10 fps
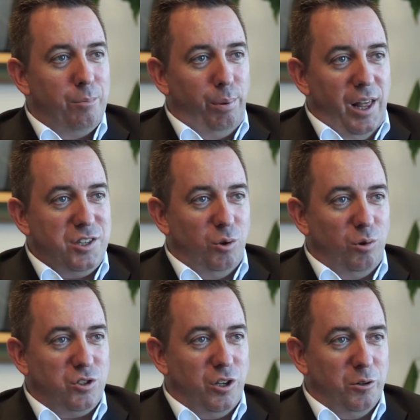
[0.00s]
plus
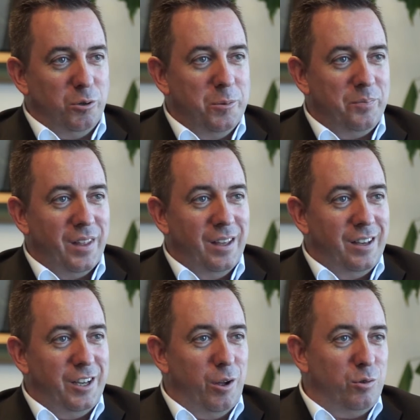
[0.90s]
also,
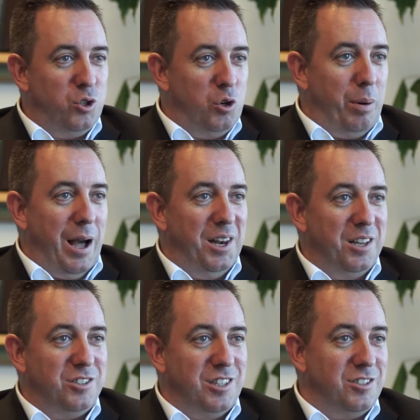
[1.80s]
2
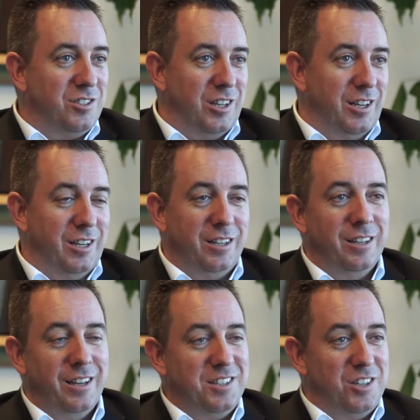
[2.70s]
pilots is the
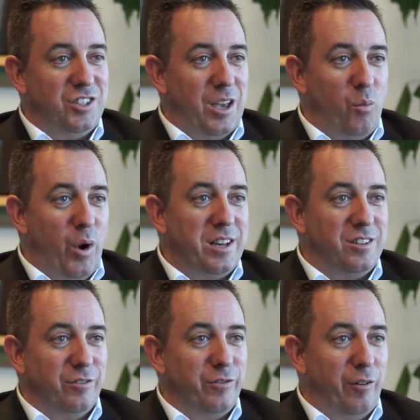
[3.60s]
same
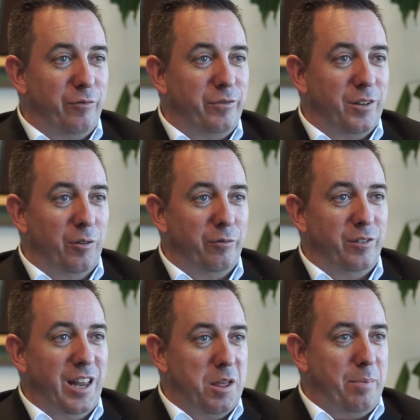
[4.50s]
weight
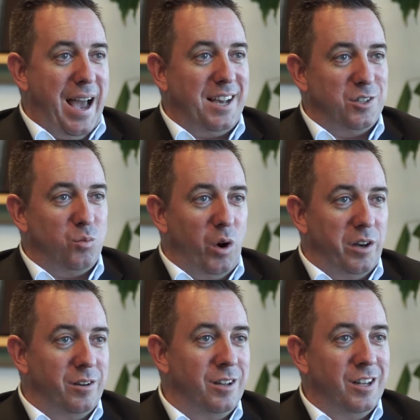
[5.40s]
of leather bags as
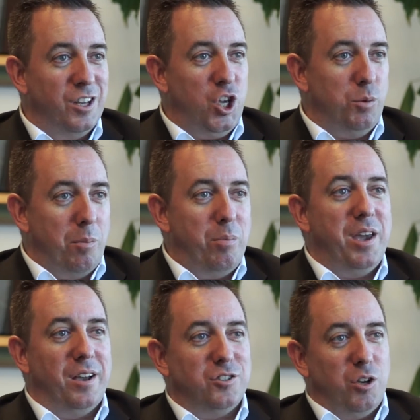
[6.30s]
one human
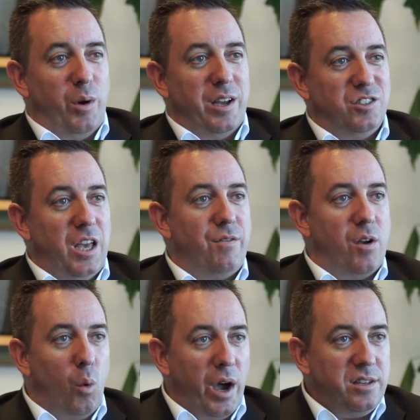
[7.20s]
being. So we're
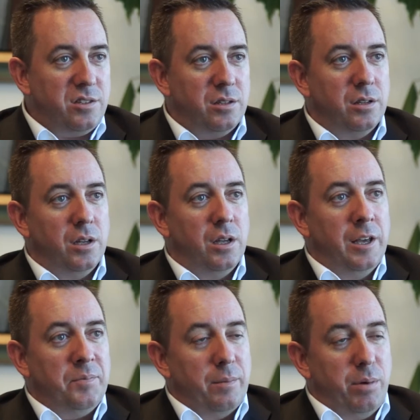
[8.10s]
saving weight,
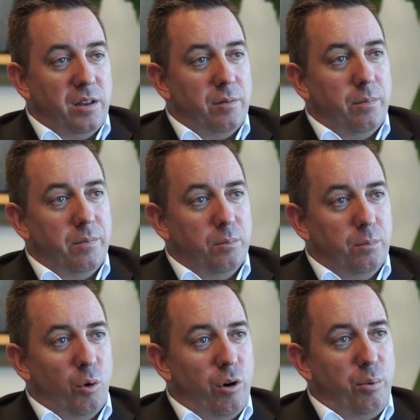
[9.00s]
but
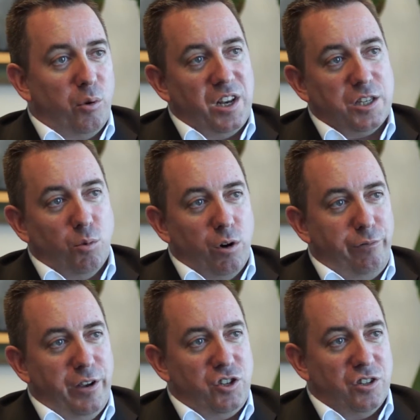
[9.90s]
more importantly, it's more
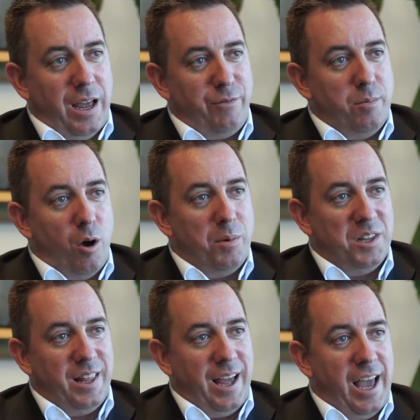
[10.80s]
efficient. Every
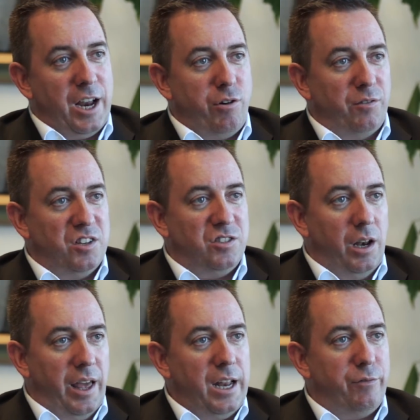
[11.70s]
moment that aircraft is
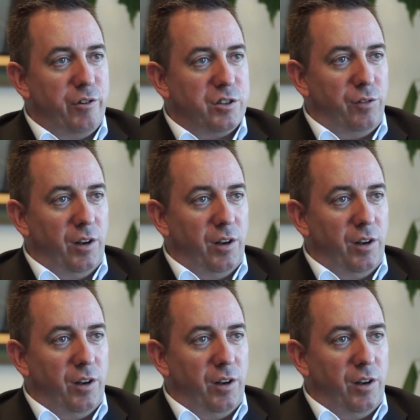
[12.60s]
delayed for its